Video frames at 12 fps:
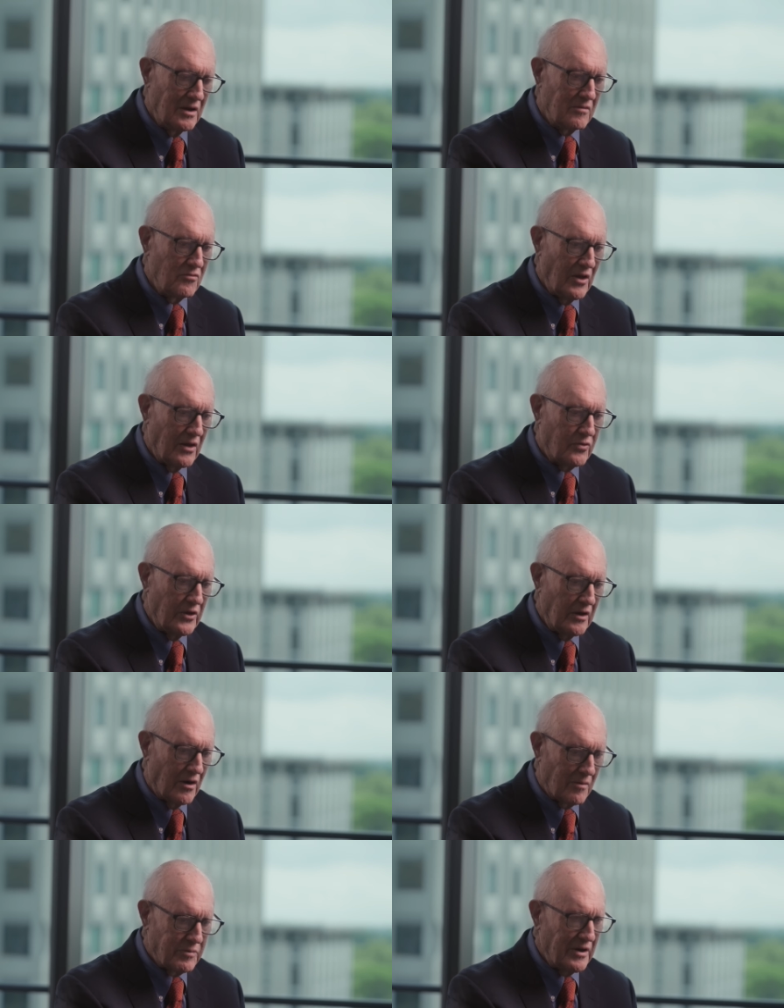that the
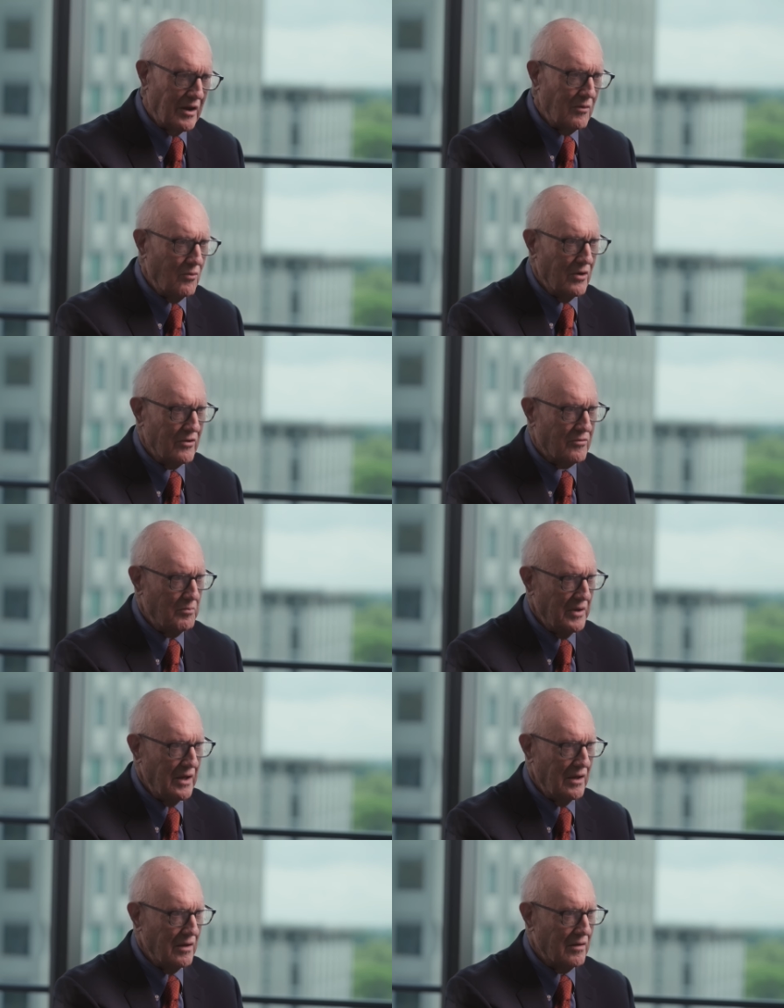ARPANET was
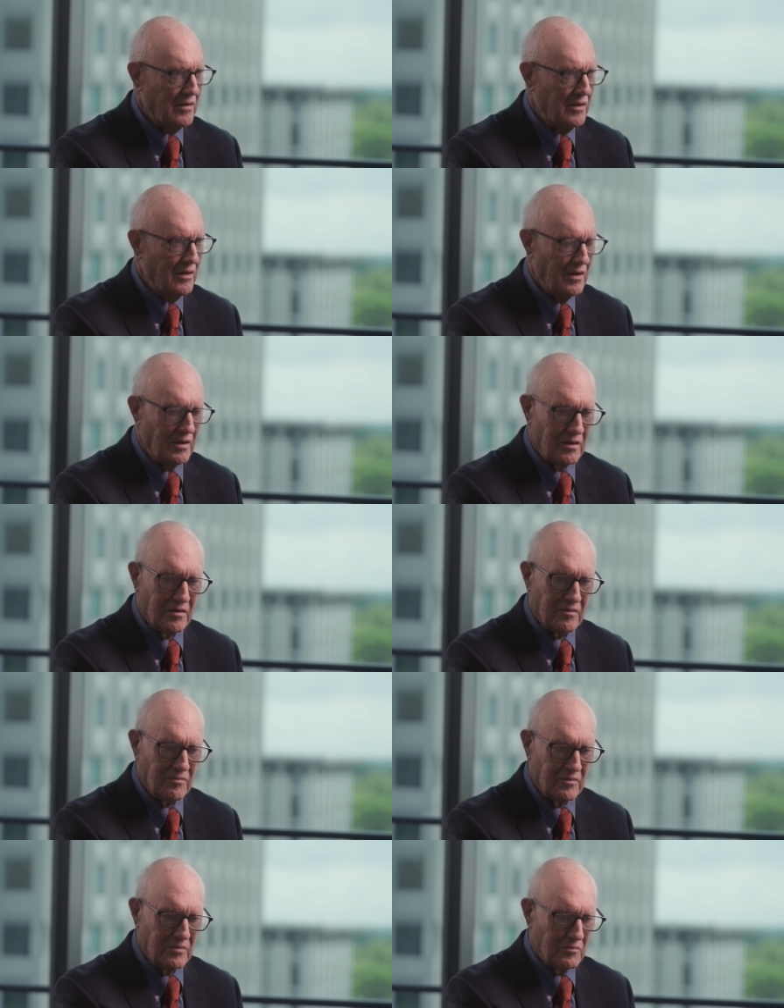being uh,
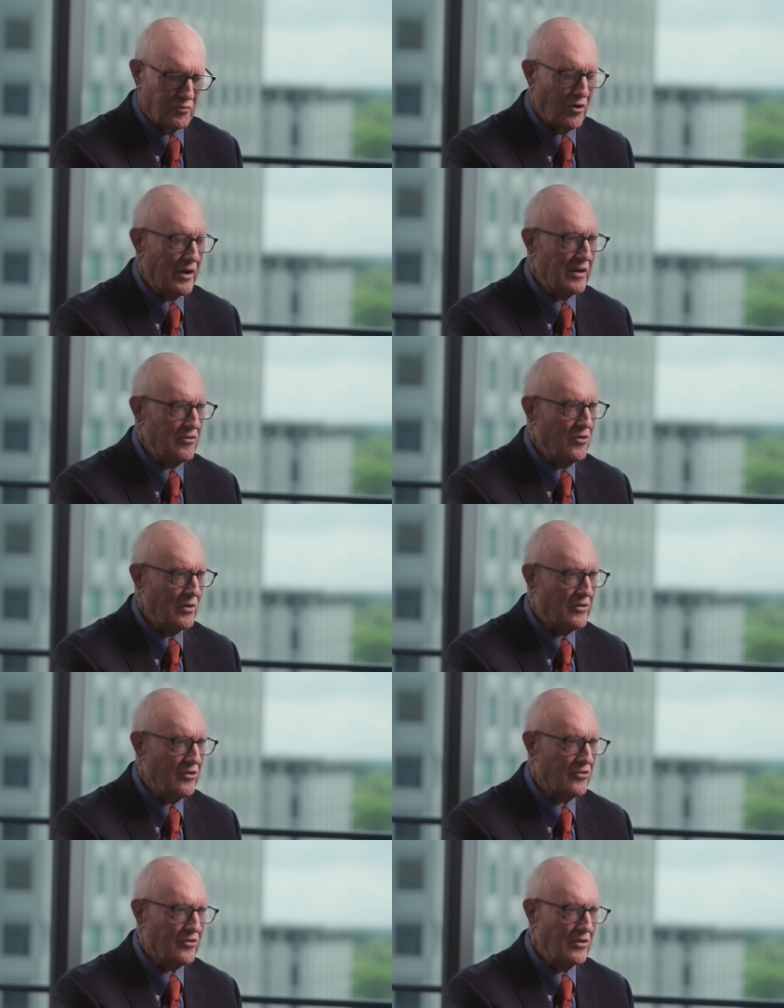um, brought into
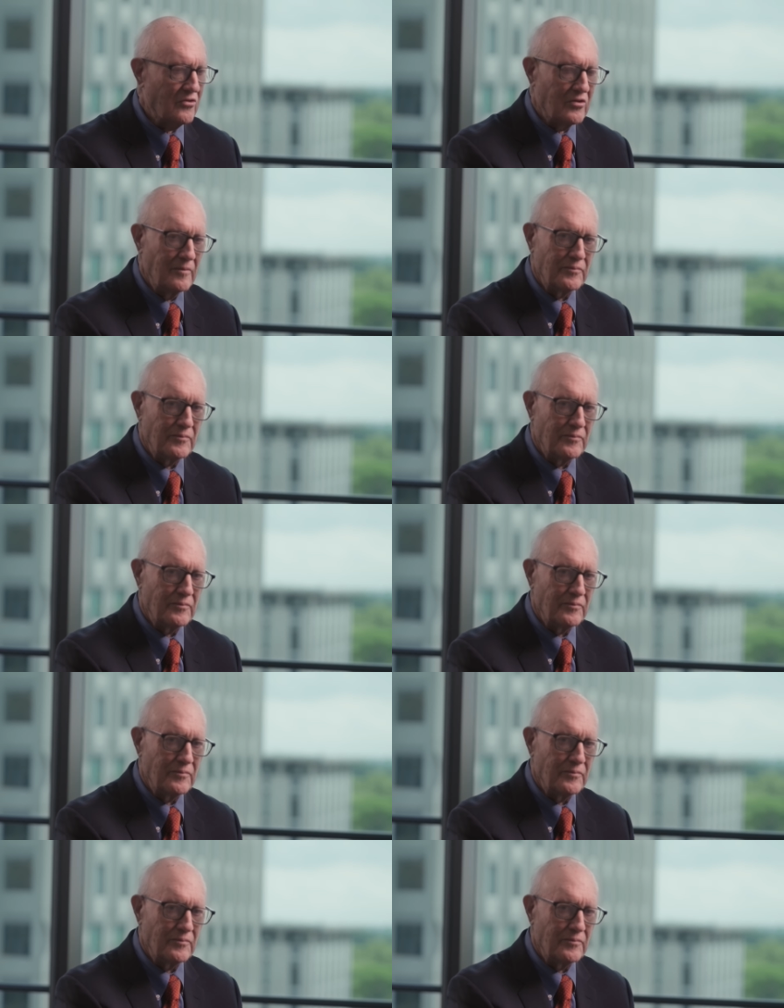existence.